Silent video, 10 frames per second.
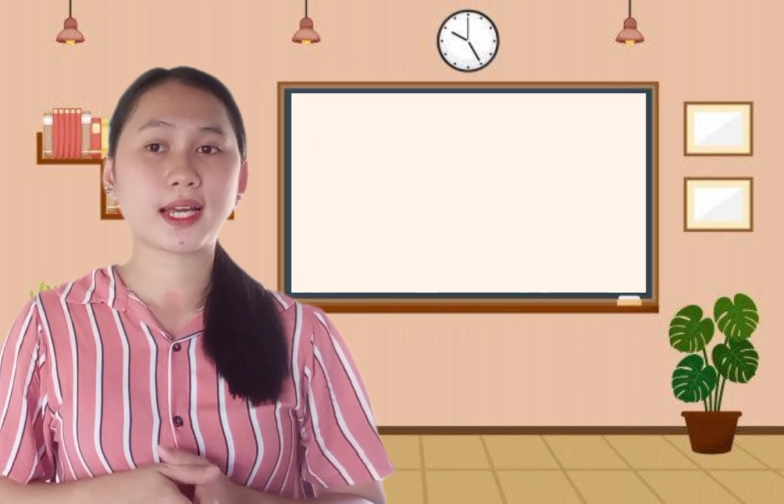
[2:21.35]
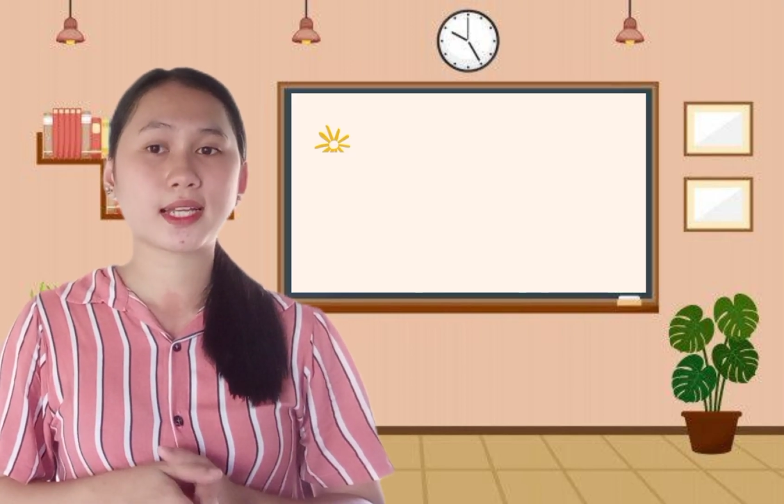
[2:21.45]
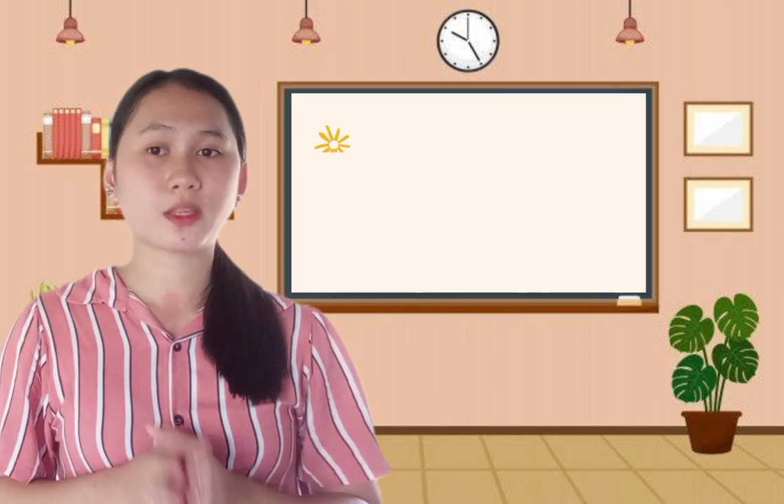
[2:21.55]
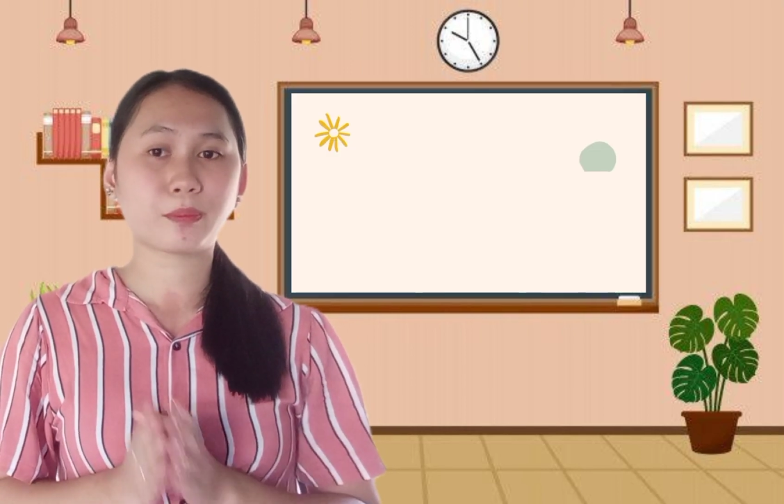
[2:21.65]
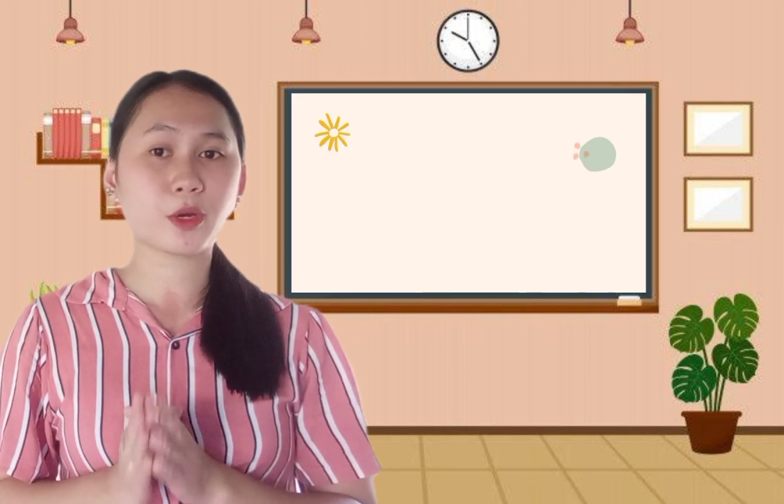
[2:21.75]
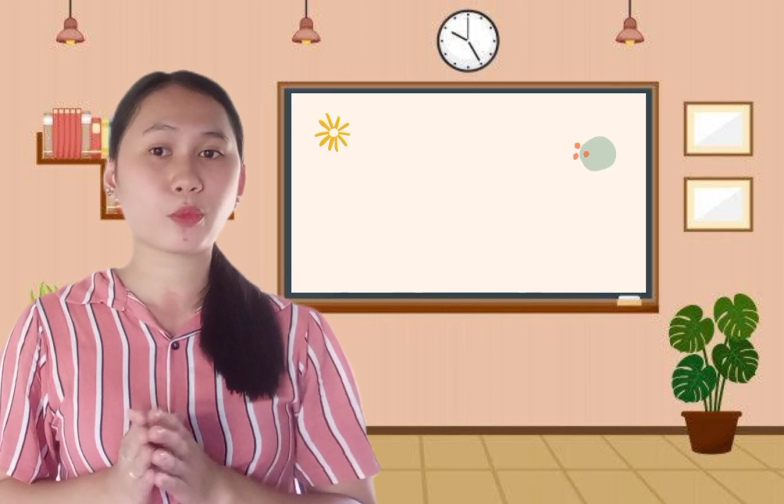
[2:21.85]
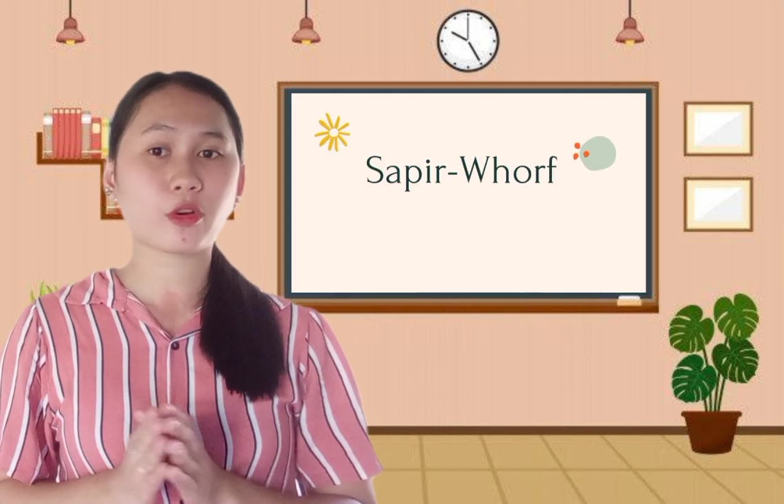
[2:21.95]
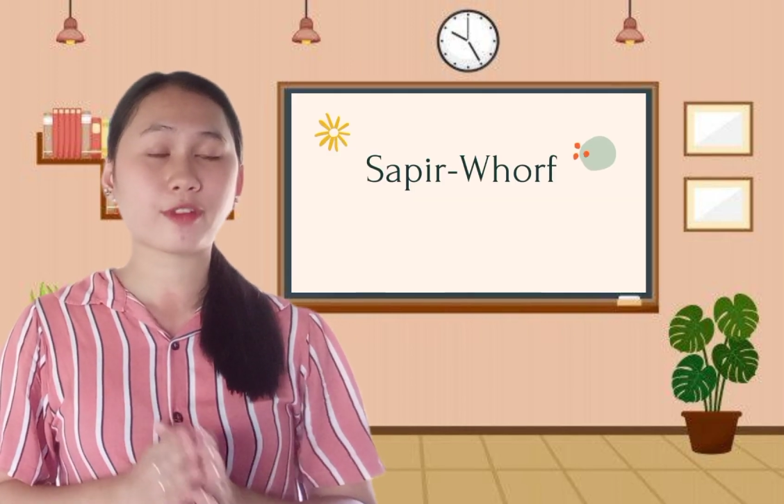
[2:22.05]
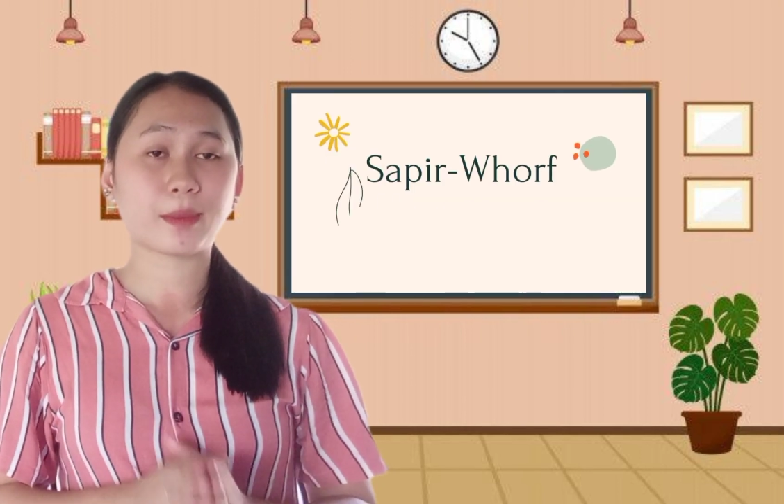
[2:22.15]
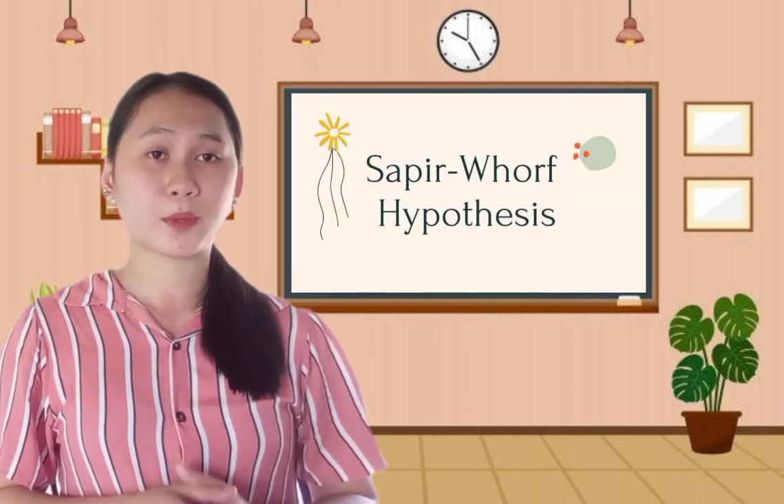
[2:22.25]
a
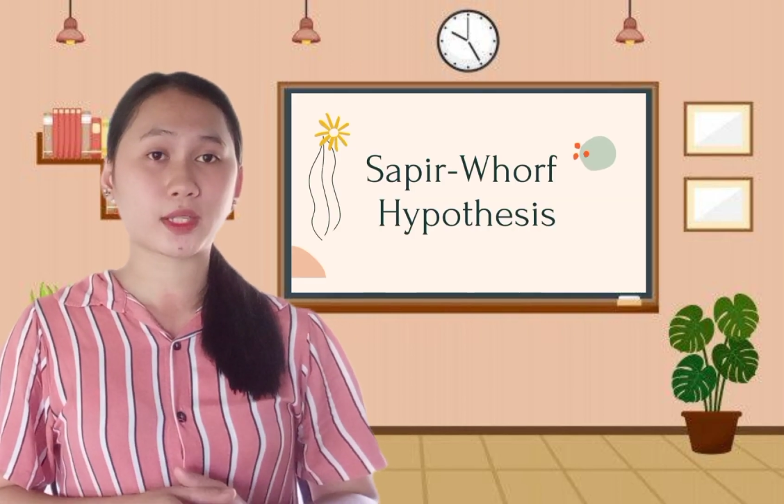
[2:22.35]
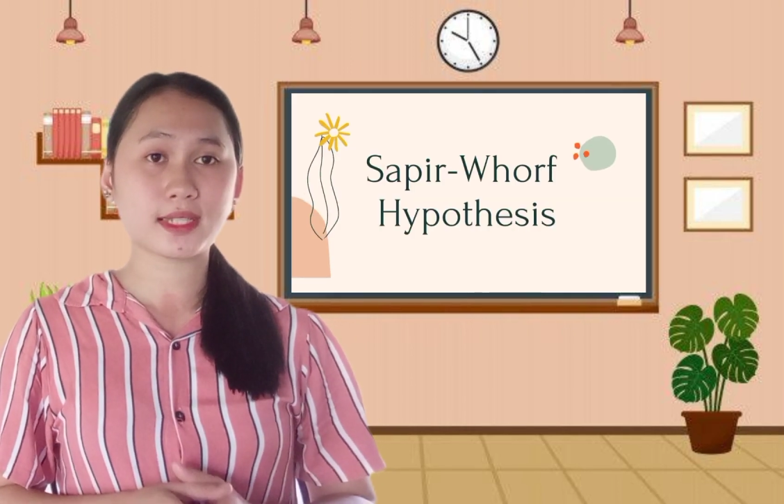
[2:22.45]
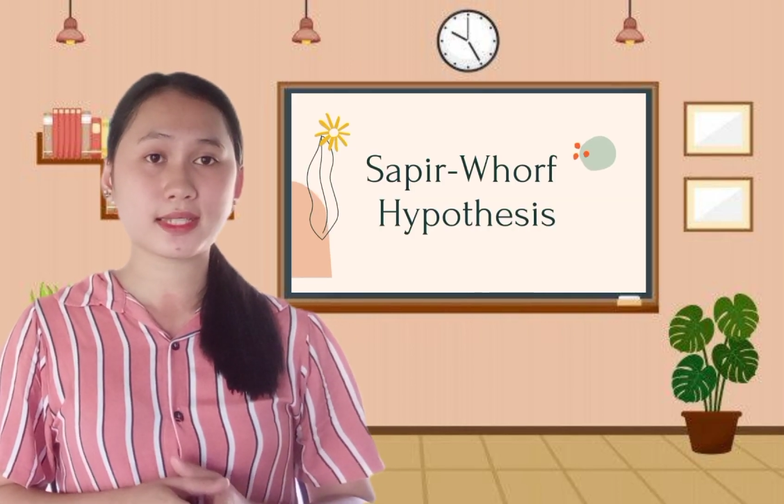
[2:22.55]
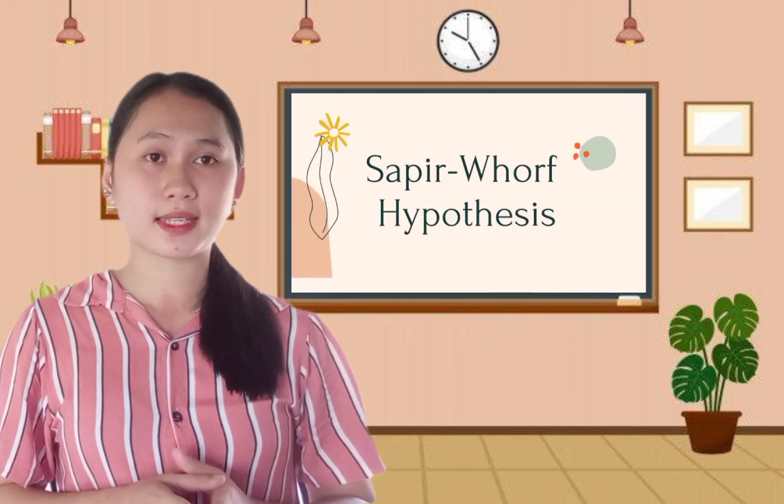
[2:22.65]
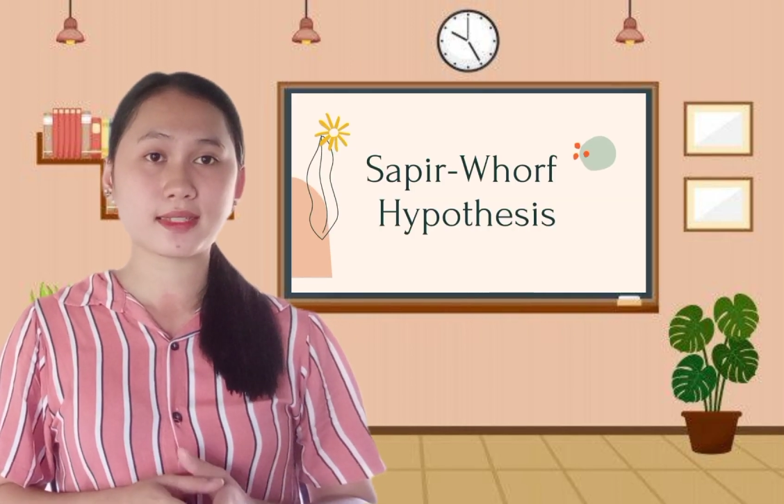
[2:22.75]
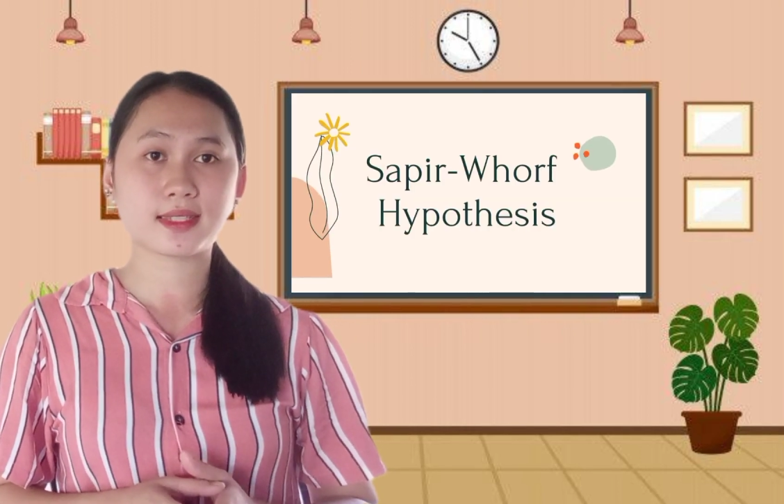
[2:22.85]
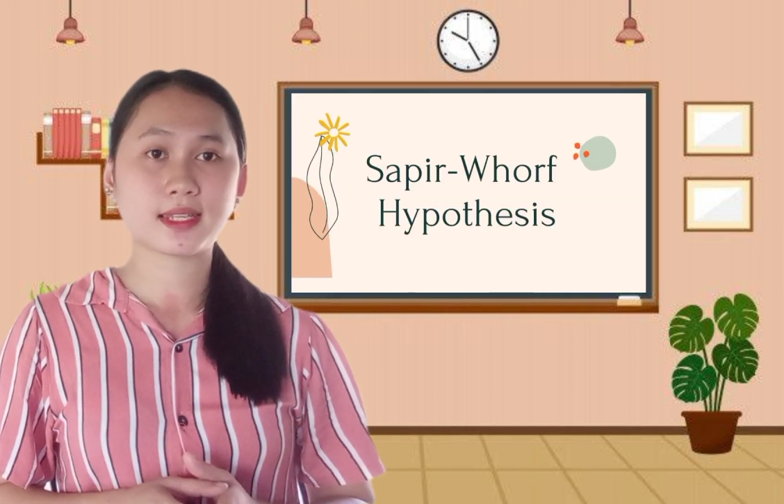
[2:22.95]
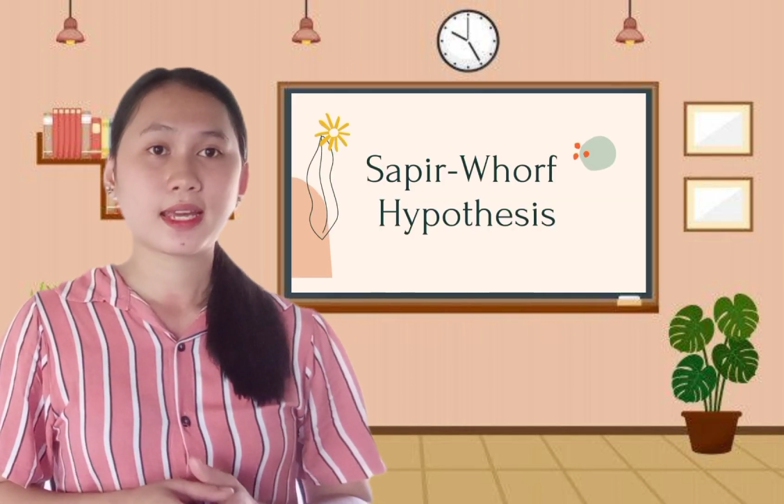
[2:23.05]
Sapir-Whorf hypothesis,